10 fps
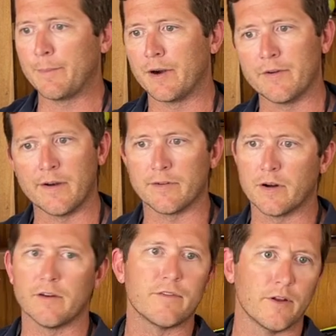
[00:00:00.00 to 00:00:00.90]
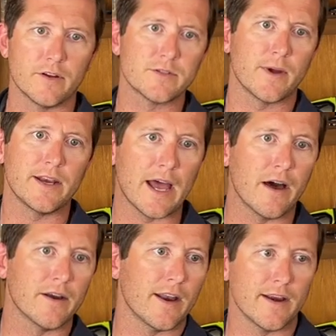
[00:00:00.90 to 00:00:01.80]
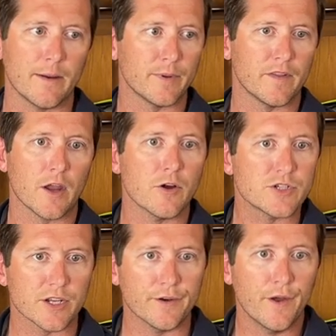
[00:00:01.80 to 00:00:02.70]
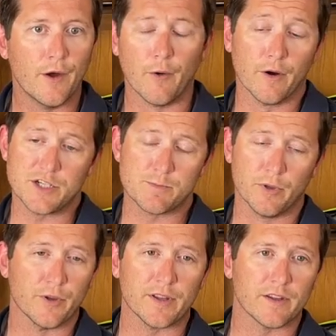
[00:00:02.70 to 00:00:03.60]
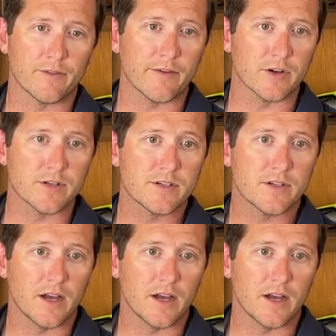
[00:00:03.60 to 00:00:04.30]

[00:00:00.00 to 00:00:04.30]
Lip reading: in a river and floating its way down and end up in the ocean, or just polluting the rivers.